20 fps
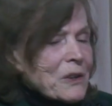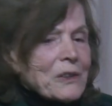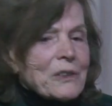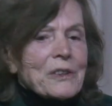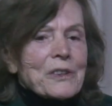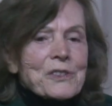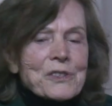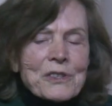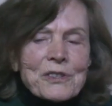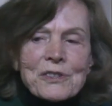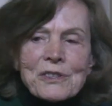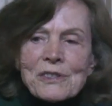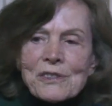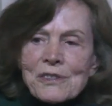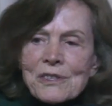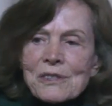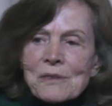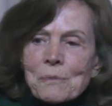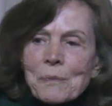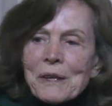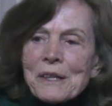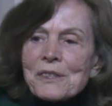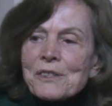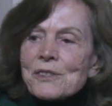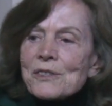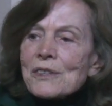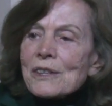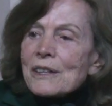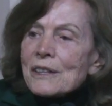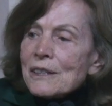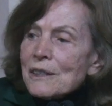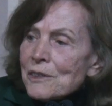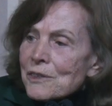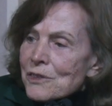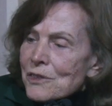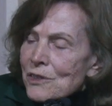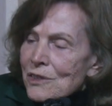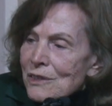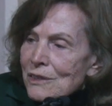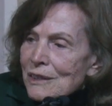part of our existence. But
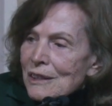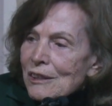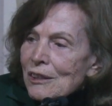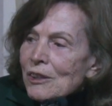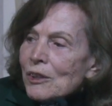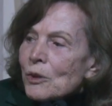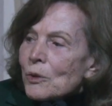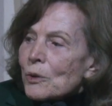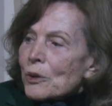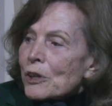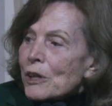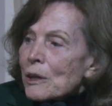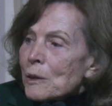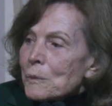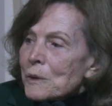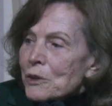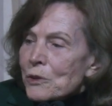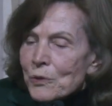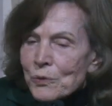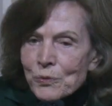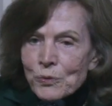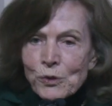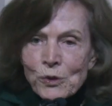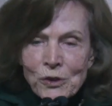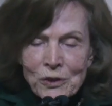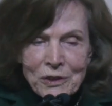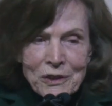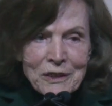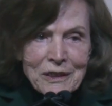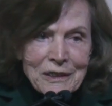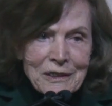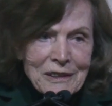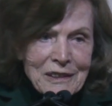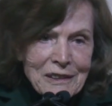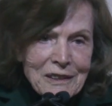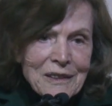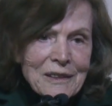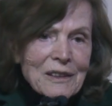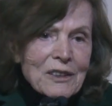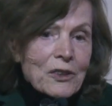it's the kids who are coming to
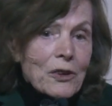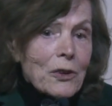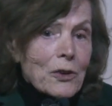fore.